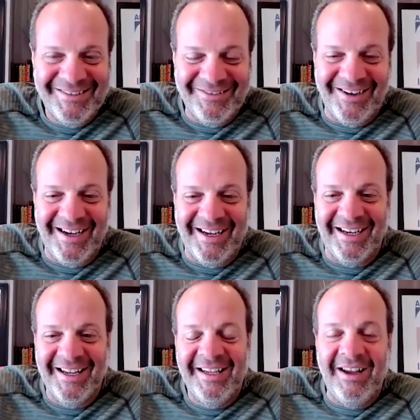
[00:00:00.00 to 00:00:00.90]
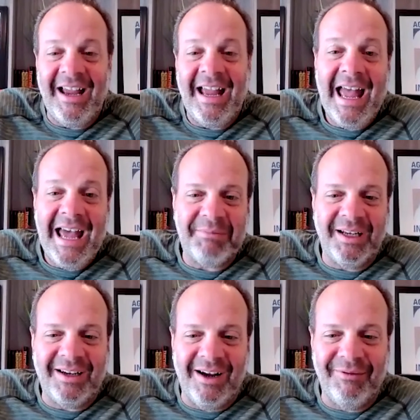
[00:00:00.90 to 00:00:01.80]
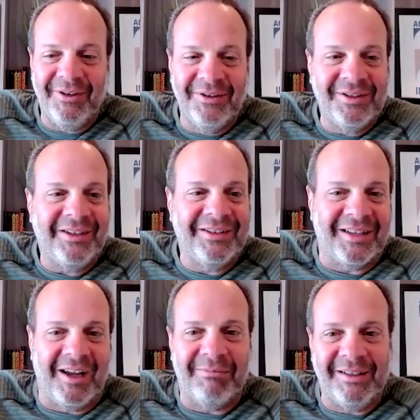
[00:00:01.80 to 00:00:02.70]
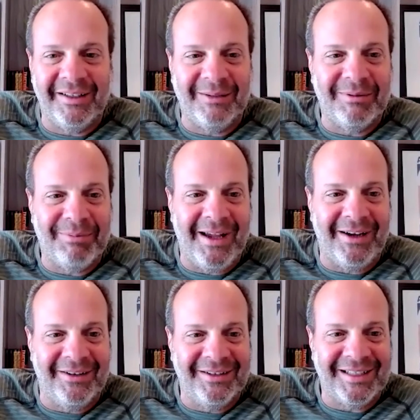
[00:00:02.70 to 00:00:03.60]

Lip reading: Right. A hat might cover those ears up a little bit better than